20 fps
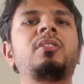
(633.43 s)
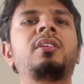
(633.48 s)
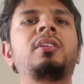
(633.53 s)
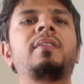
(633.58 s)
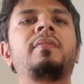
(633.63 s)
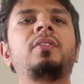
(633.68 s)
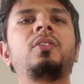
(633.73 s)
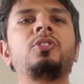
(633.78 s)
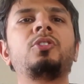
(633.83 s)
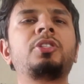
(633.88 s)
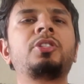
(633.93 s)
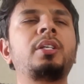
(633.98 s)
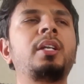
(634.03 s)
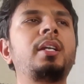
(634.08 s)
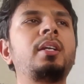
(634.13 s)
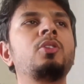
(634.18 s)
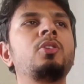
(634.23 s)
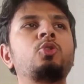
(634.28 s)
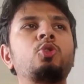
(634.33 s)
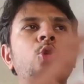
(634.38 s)
revolution
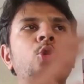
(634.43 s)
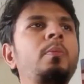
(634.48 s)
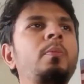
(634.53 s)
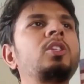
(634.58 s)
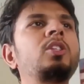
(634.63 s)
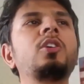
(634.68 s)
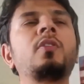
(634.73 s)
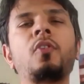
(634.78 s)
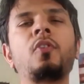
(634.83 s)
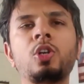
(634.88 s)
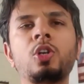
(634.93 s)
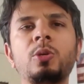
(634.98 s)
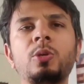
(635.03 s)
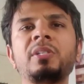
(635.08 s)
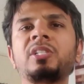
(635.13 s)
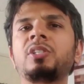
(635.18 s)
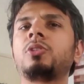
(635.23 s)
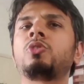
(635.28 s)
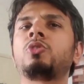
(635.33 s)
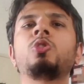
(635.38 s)
and so much of
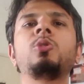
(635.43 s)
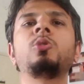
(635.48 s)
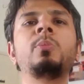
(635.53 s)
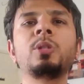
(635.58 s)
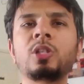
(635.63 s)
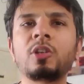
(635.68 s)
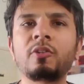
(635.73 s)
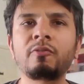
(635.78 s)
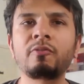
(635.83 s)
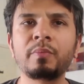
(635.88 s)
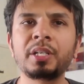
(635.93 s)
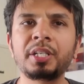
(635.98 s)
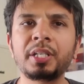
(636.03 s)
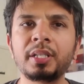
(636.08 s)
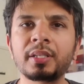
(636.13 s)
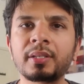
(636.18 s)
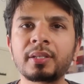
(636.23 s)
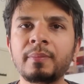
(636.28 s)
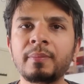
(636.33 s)
automation, so much of machines,